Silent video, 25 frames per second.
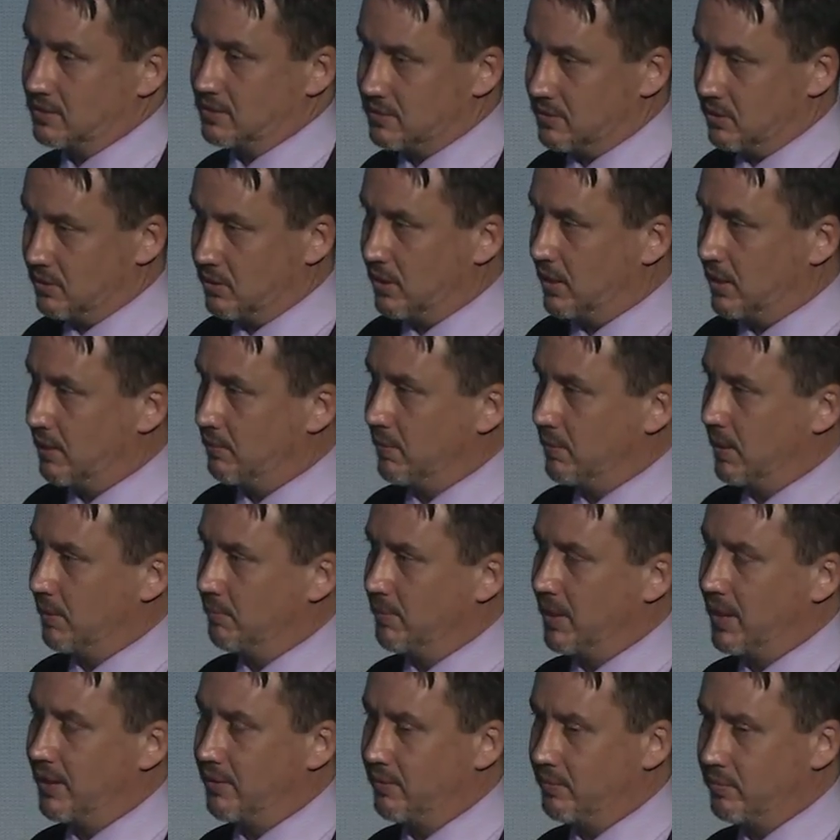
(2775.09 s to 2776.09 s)
So I'm
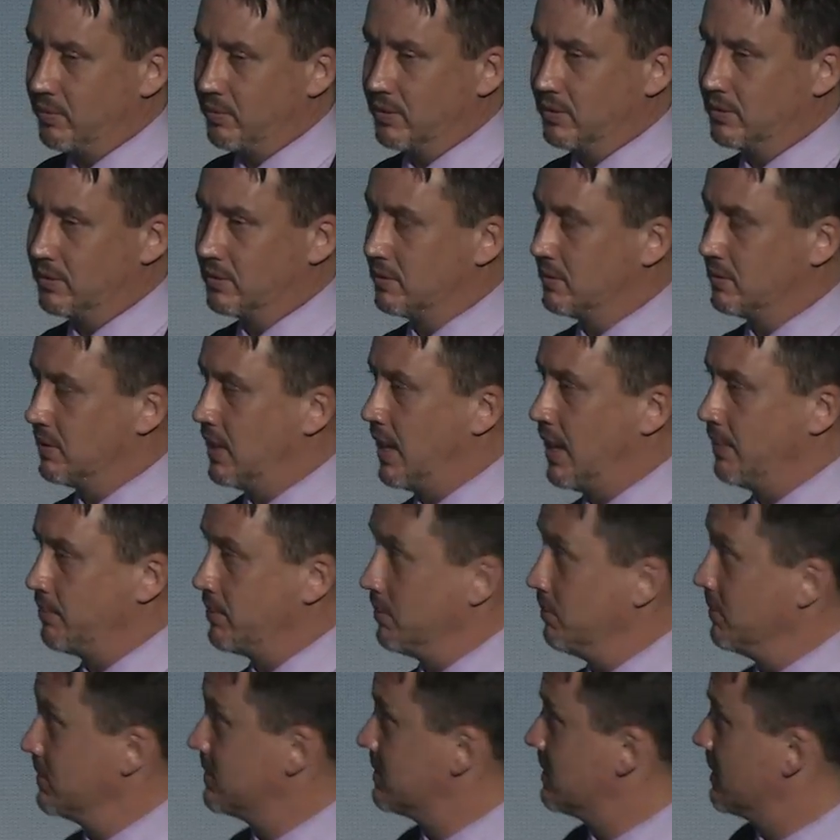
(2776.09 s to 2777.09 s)
not real
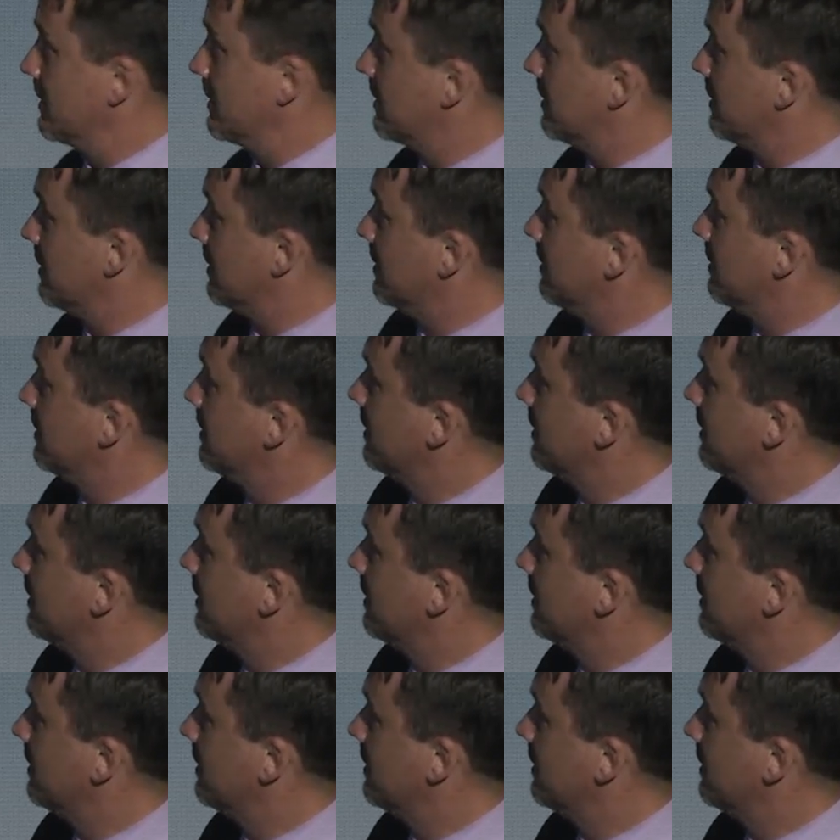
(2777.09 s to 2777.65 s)
optimistic that